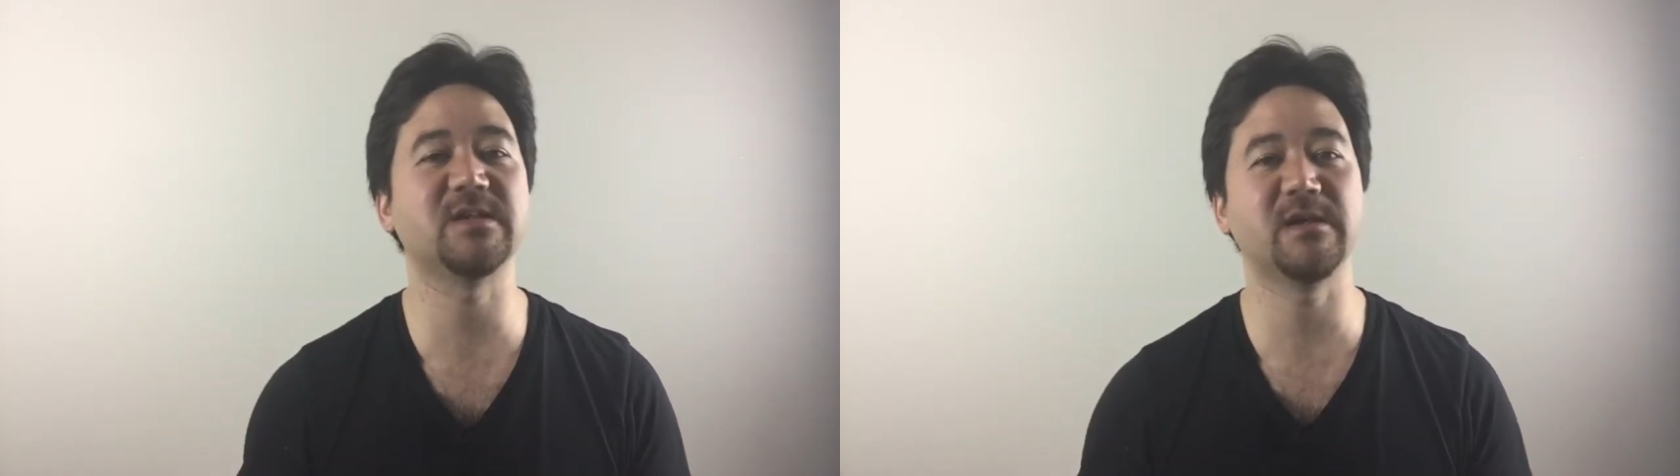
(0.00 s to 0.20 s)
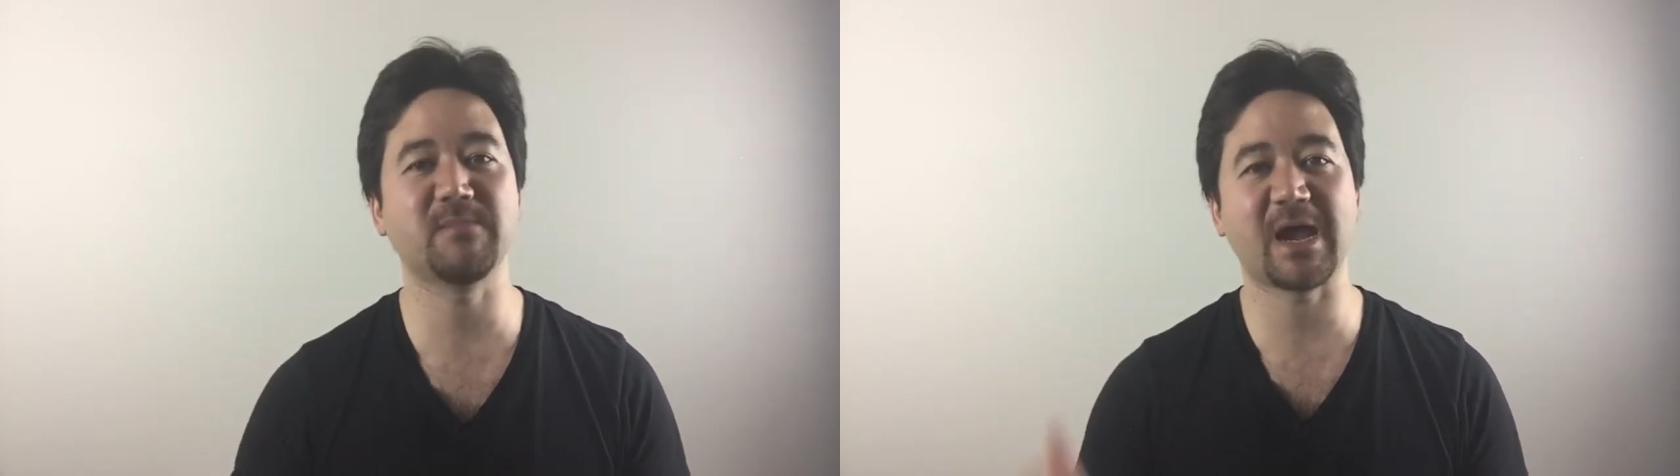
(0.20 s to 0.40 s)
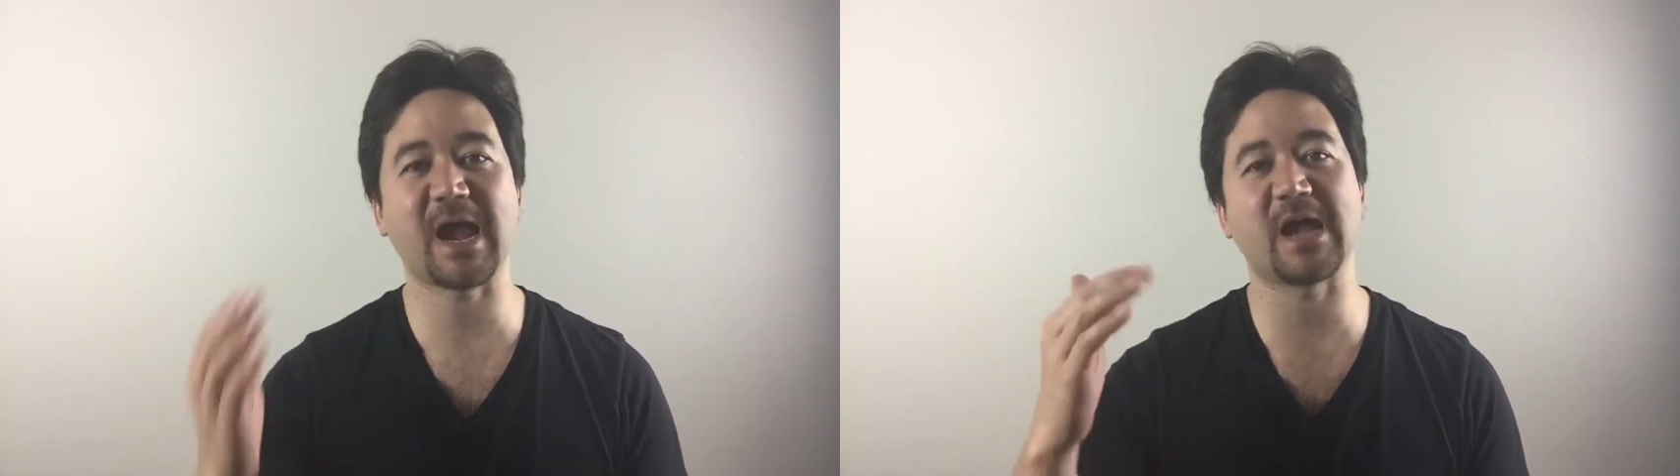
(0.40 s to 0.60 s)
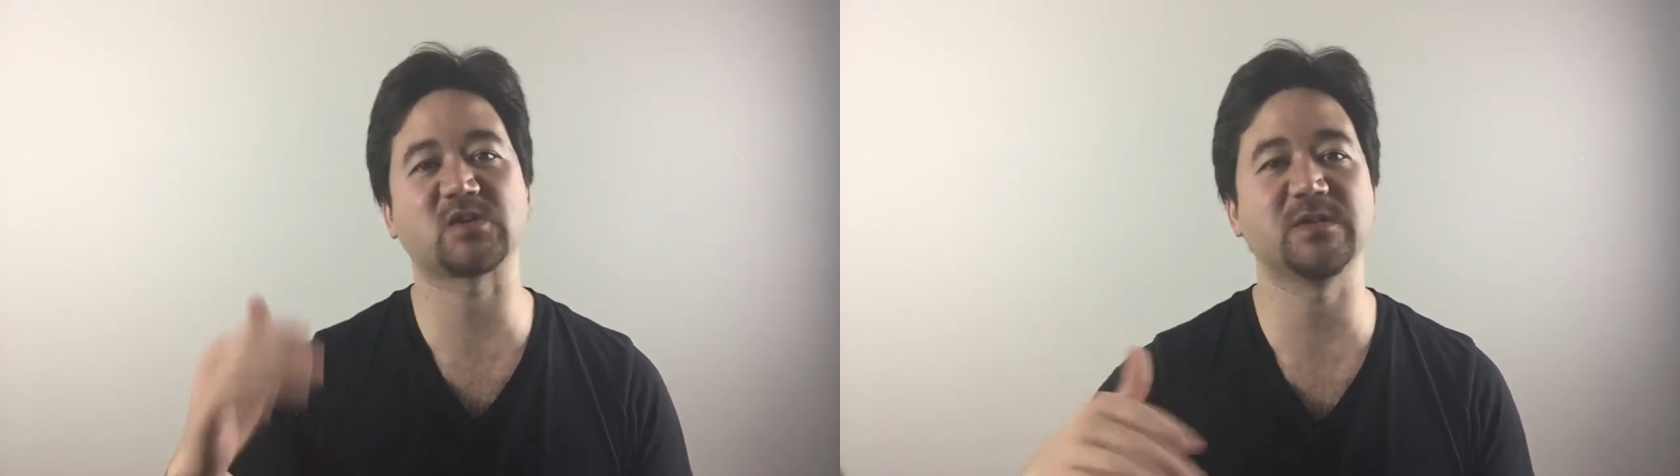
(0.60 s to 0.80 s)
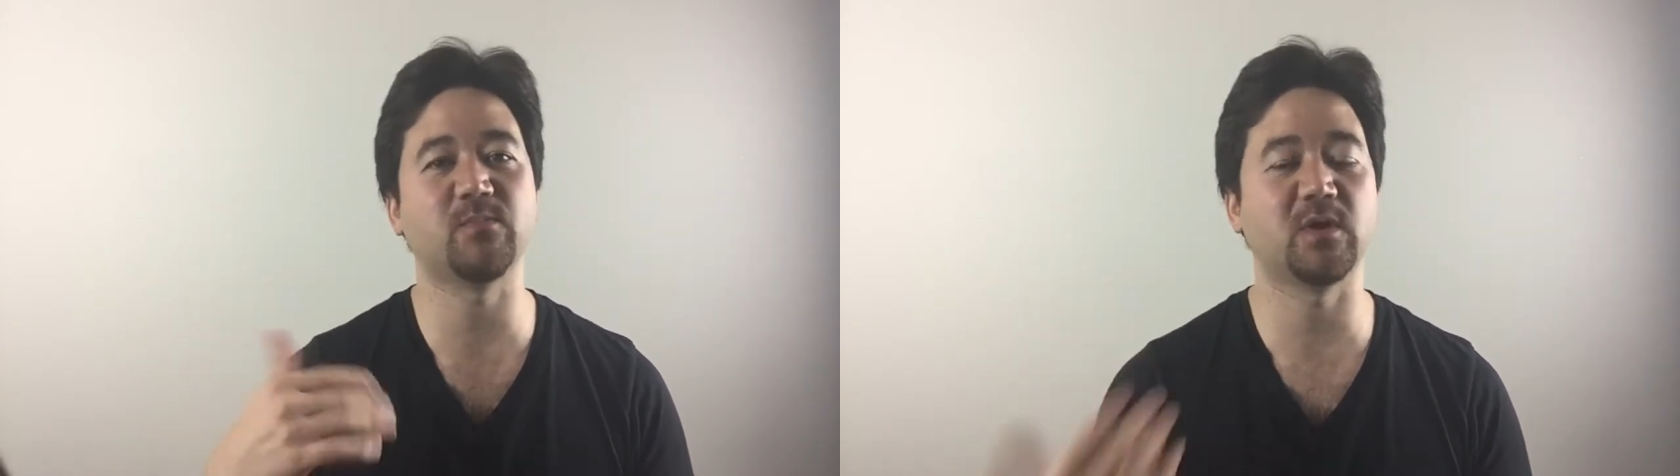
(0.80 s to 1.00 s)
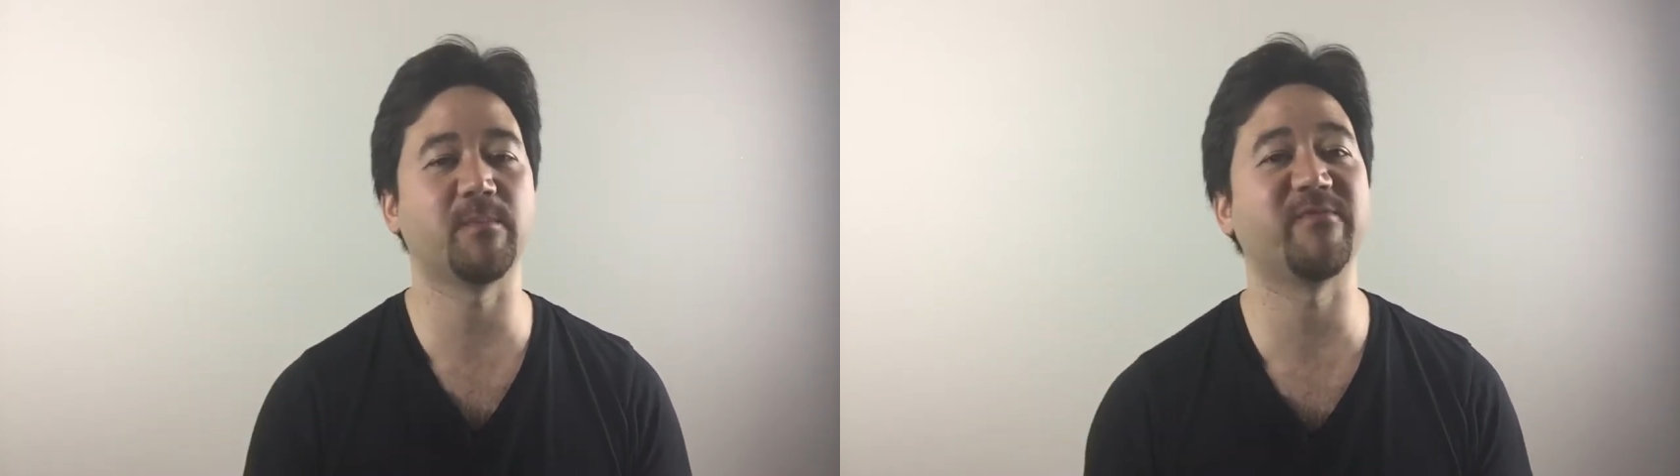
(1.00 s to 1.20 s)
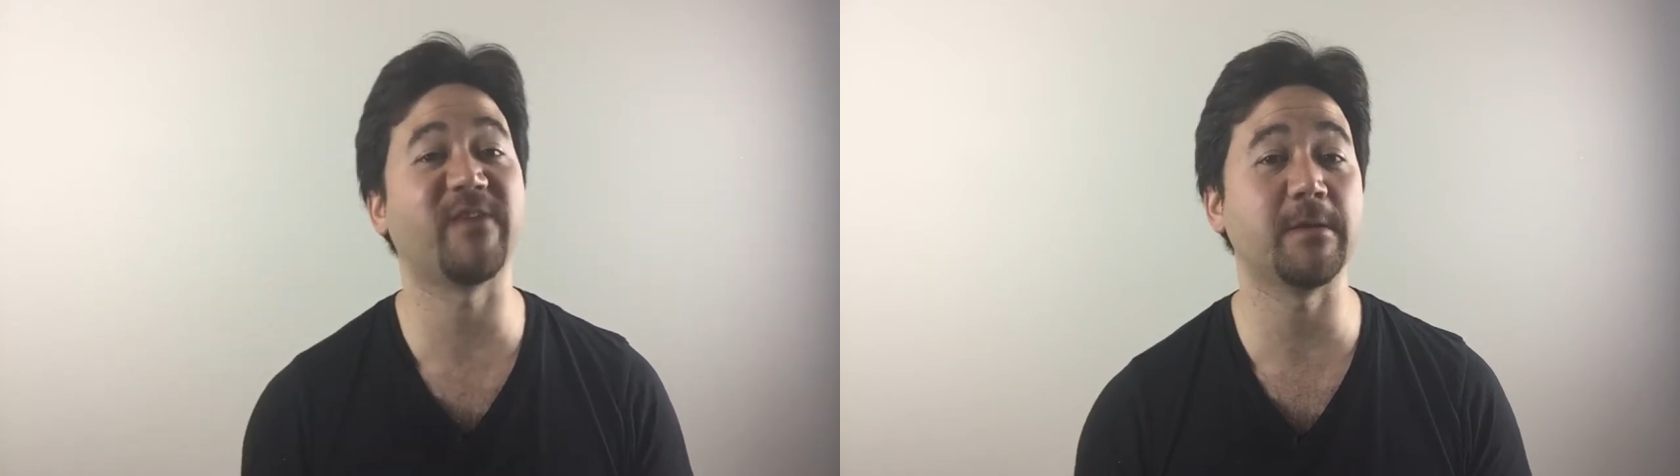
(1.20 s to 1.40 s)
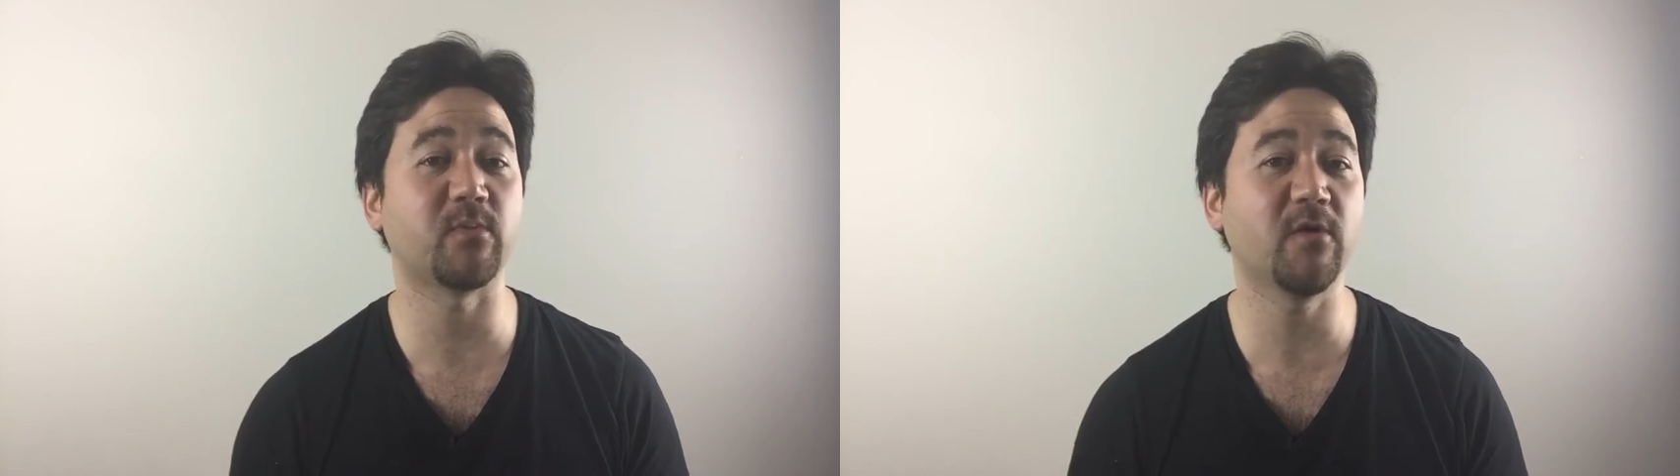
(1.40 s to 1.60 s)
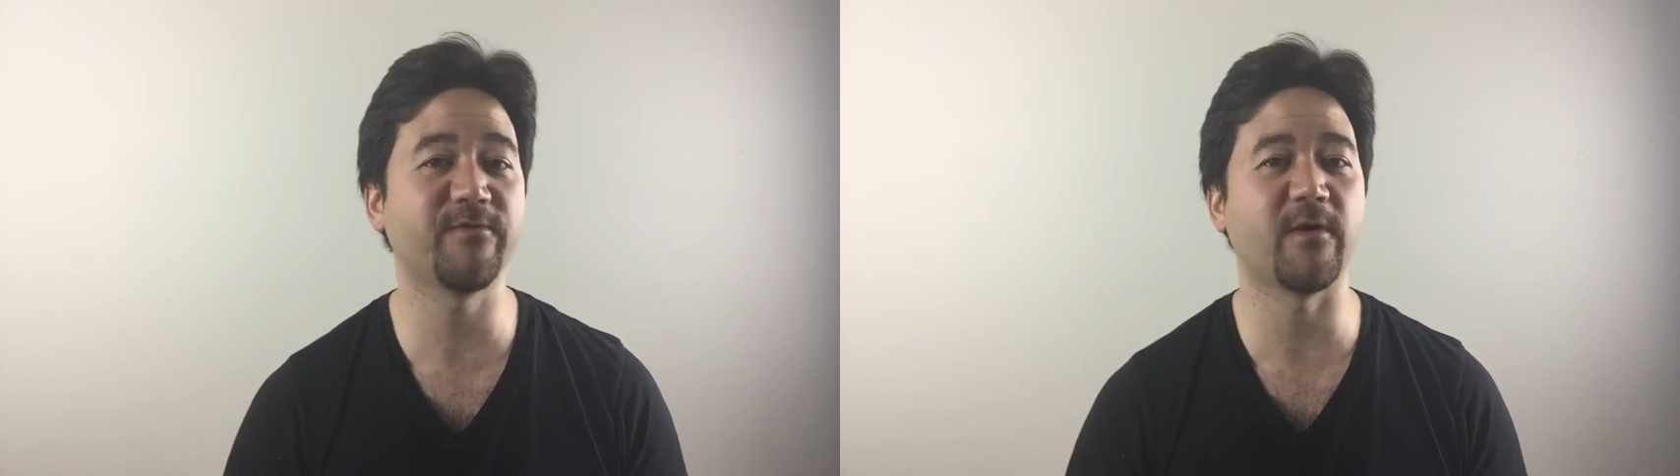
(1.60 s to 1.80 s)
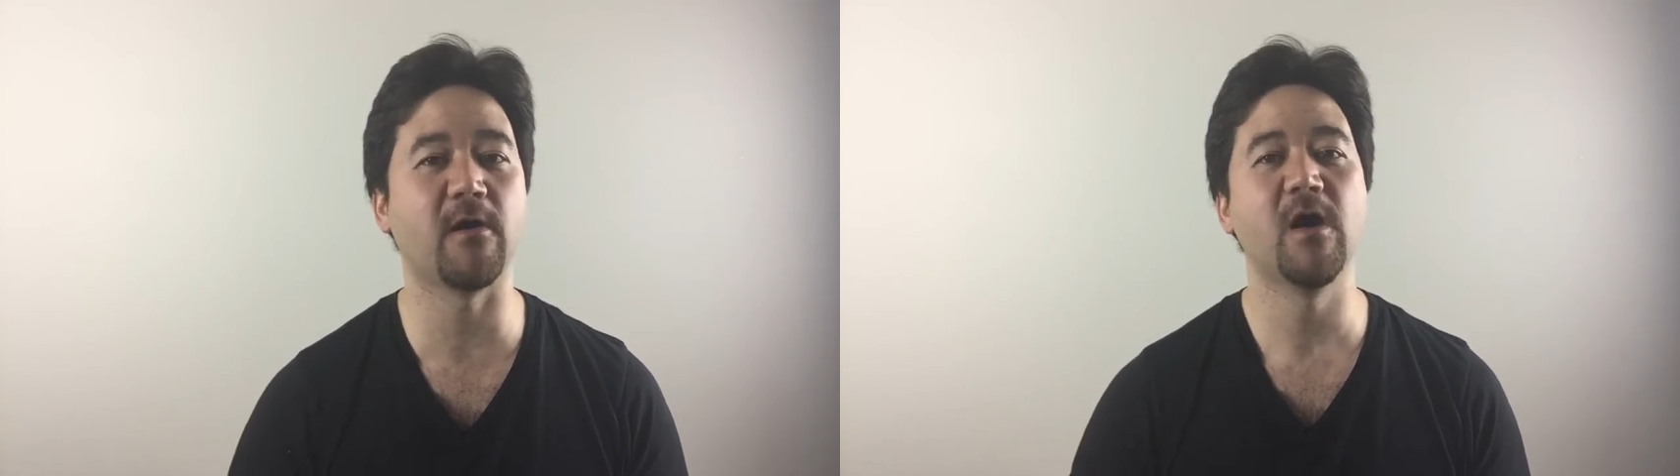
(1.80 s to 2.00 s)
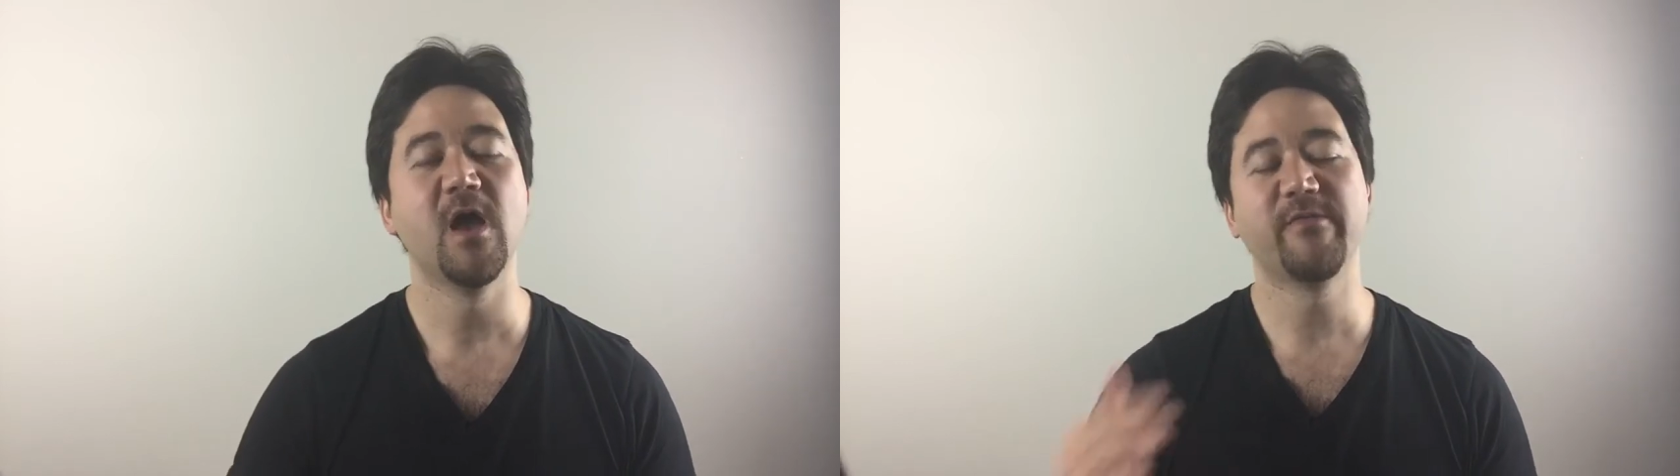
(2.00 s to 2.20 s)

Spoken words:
they may actually put up a fake profile